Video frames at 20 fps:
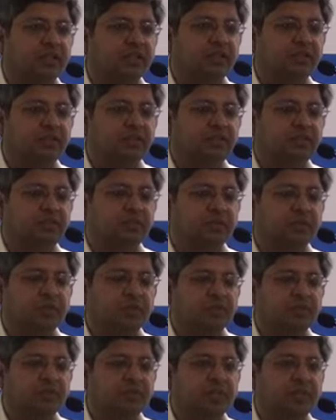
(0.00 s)
in these
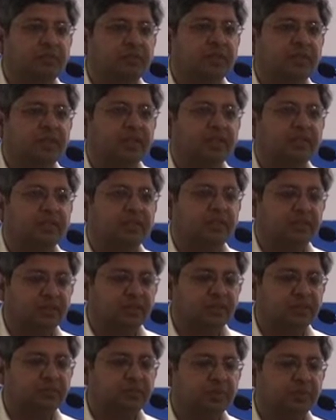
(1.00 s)
provisional application,
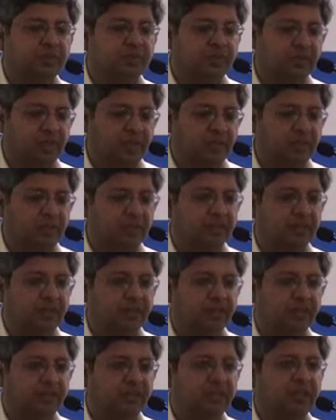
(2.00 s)
in this provisional
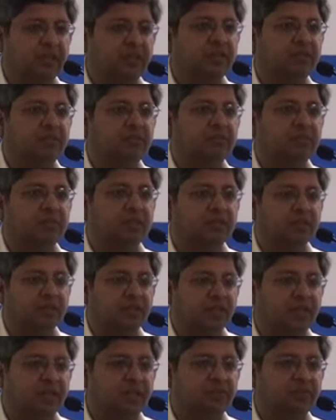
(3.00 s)
application that mentor
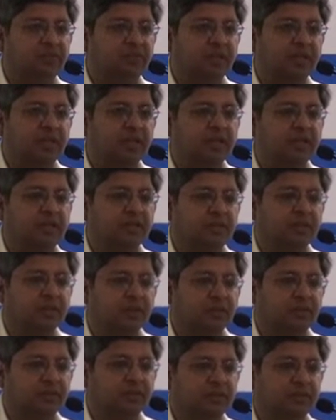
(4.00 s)
claims priority
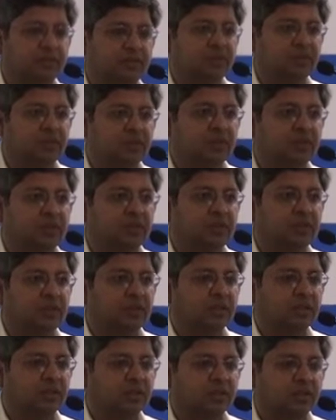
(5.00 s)
on.
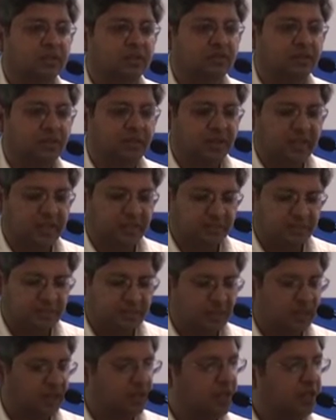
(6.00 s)
The
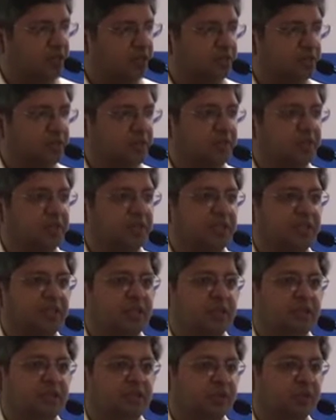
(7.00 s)
names are
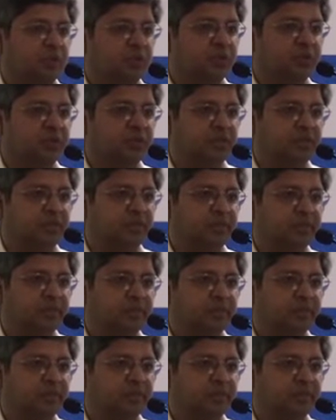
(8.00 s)
Saviki and Ferguson.